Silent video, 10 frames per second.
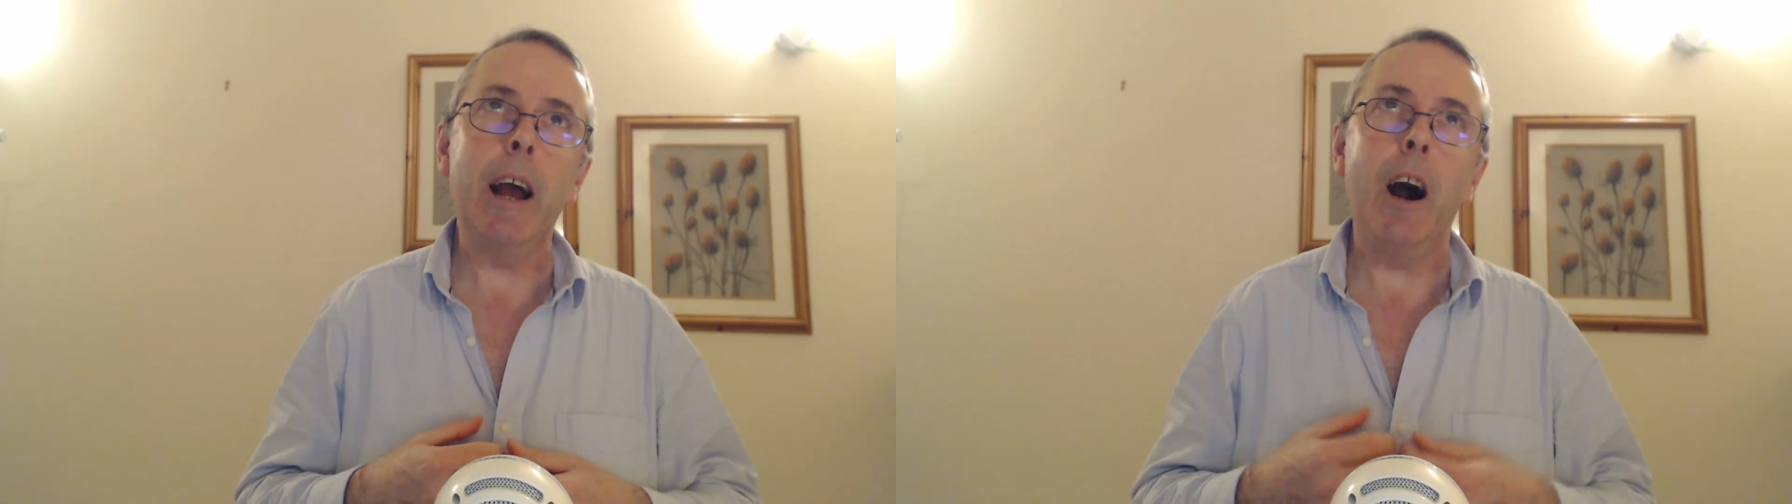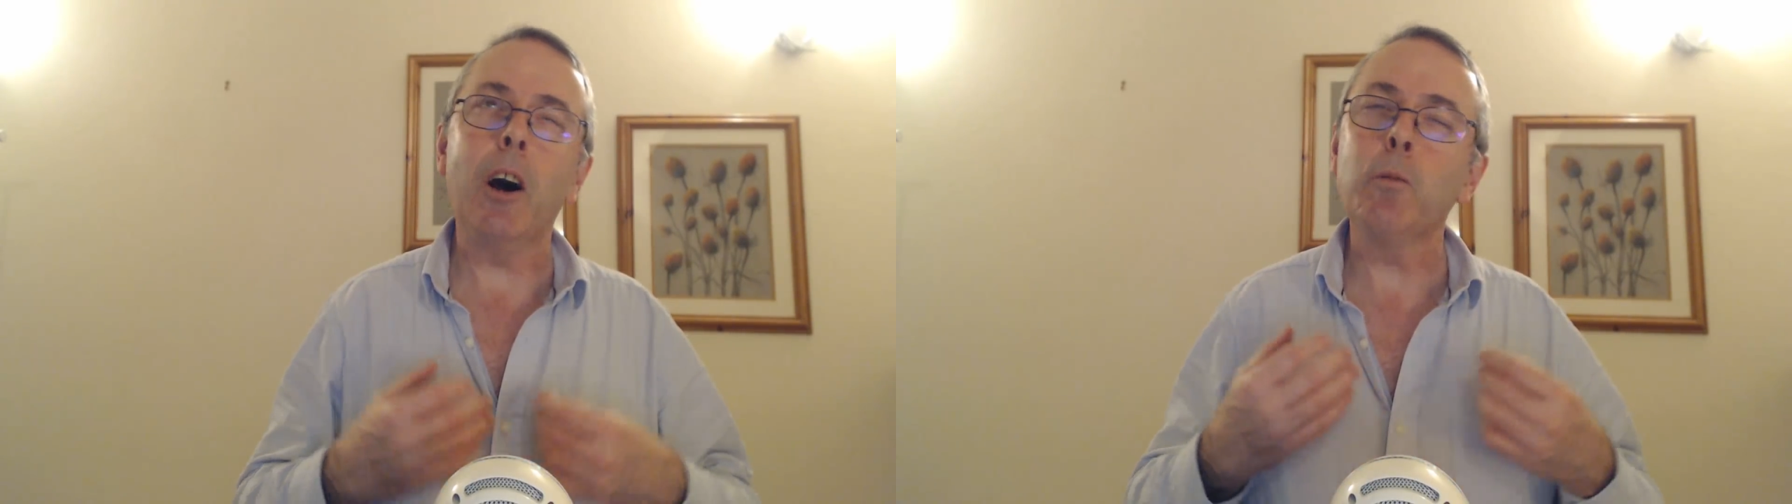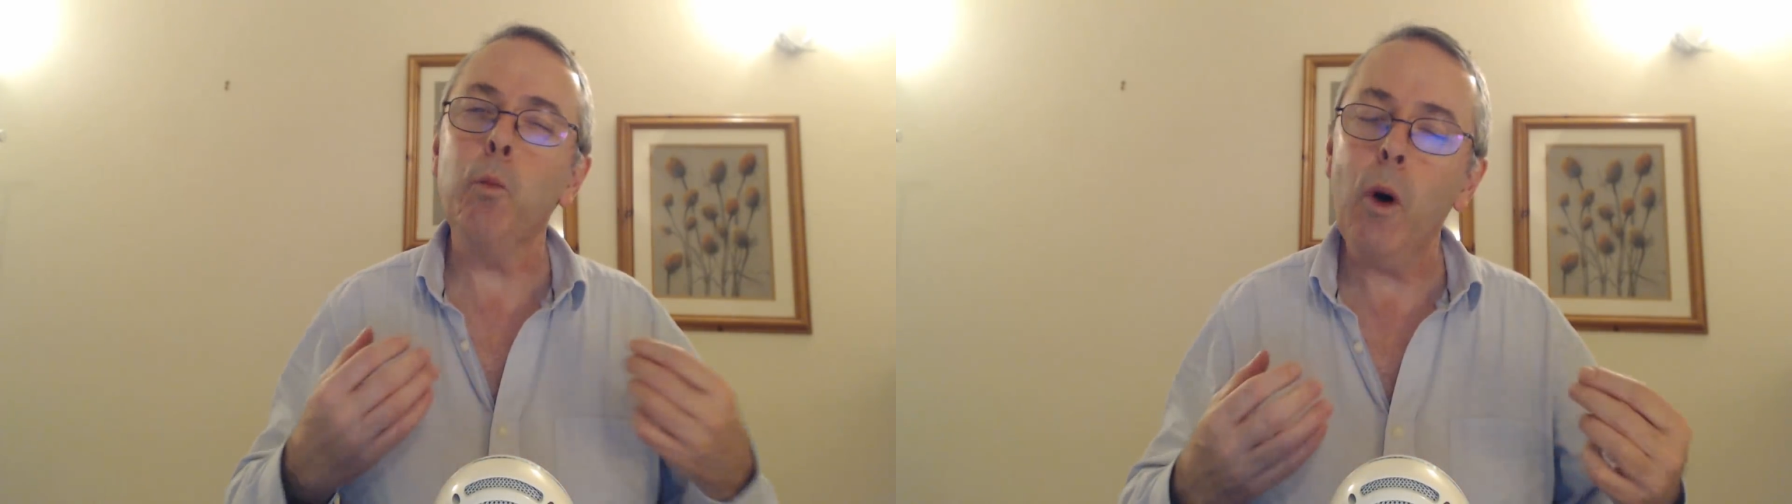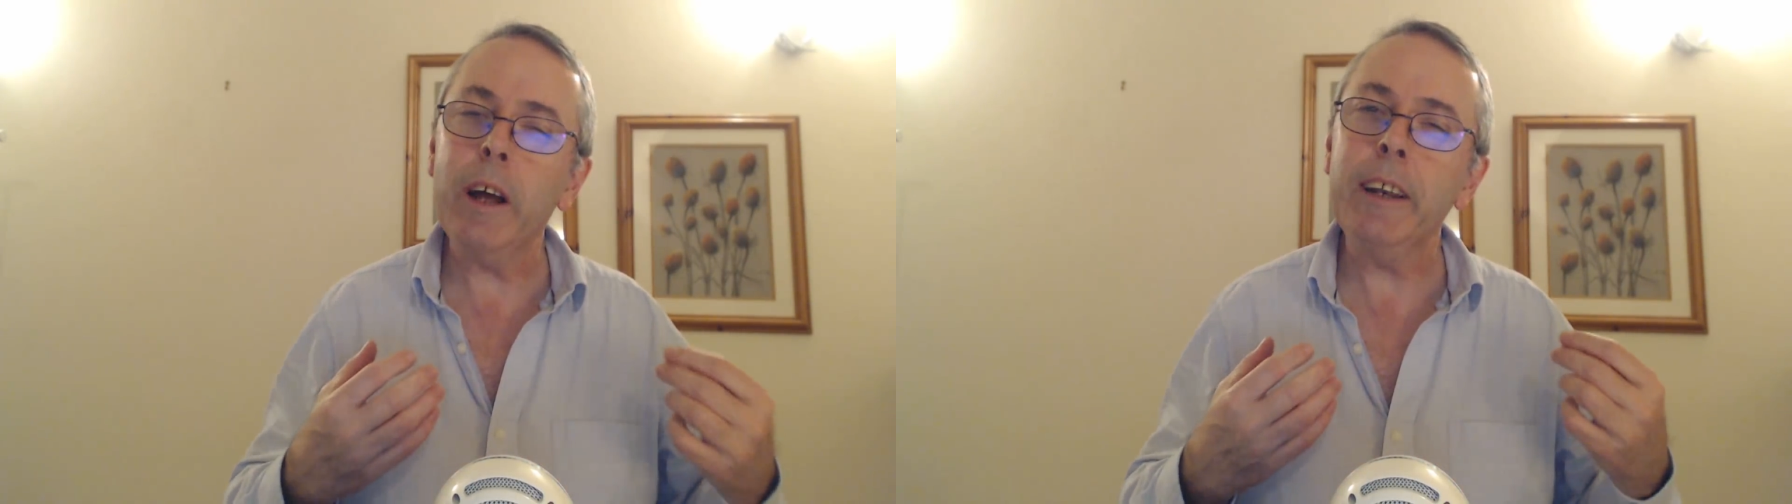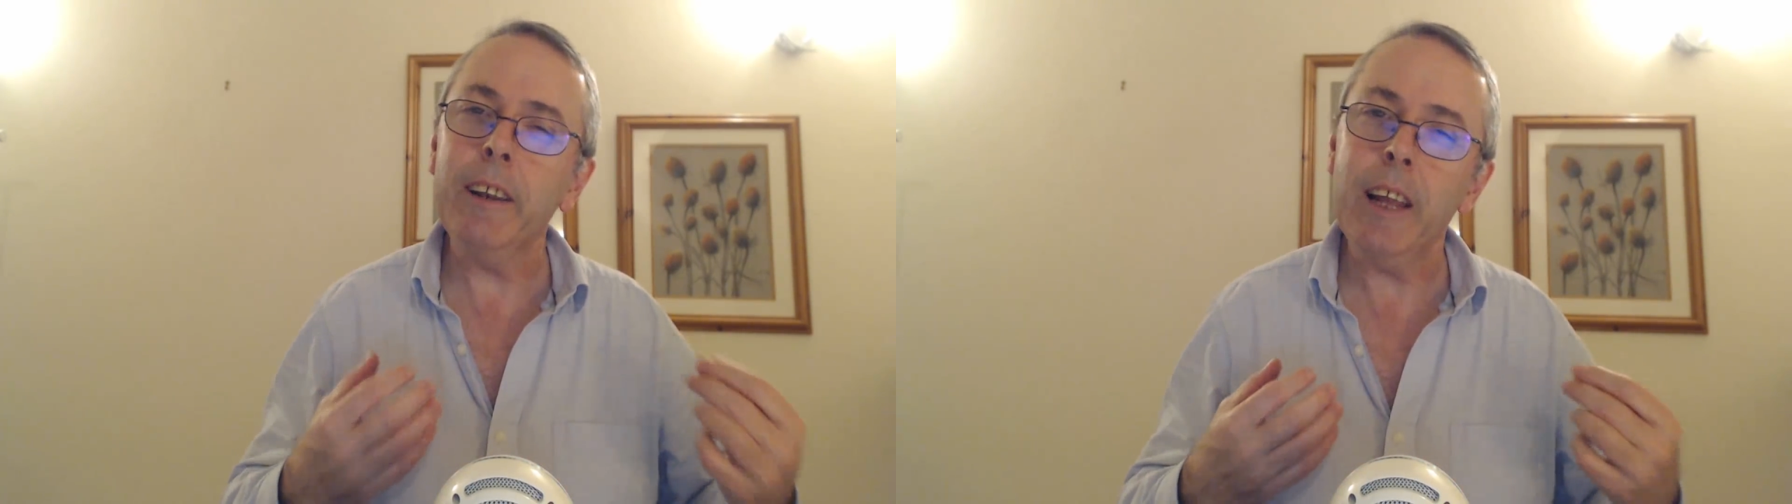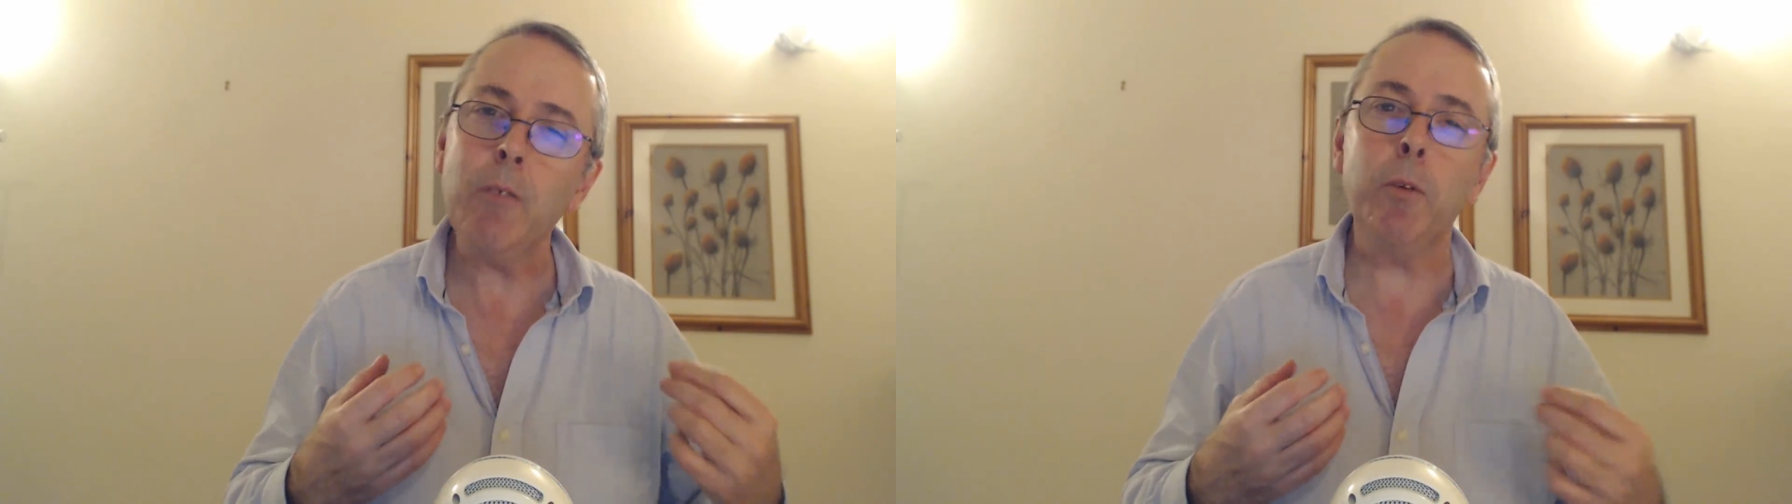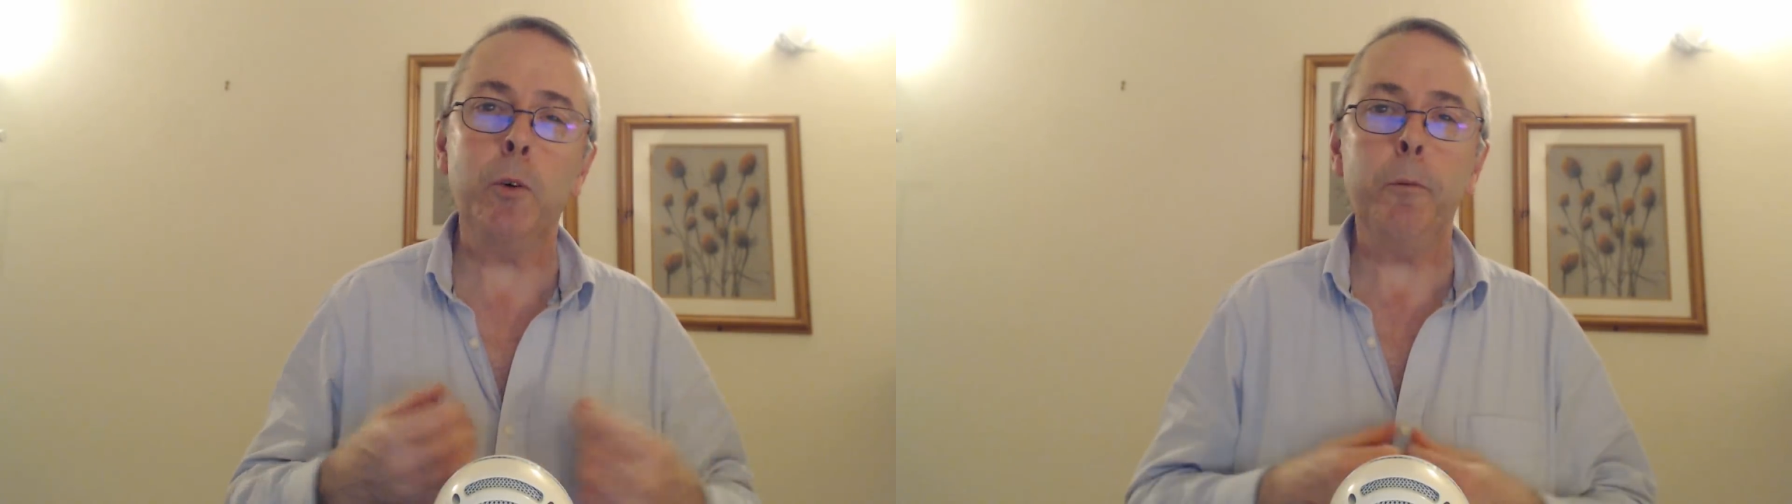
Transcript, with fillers: on one level,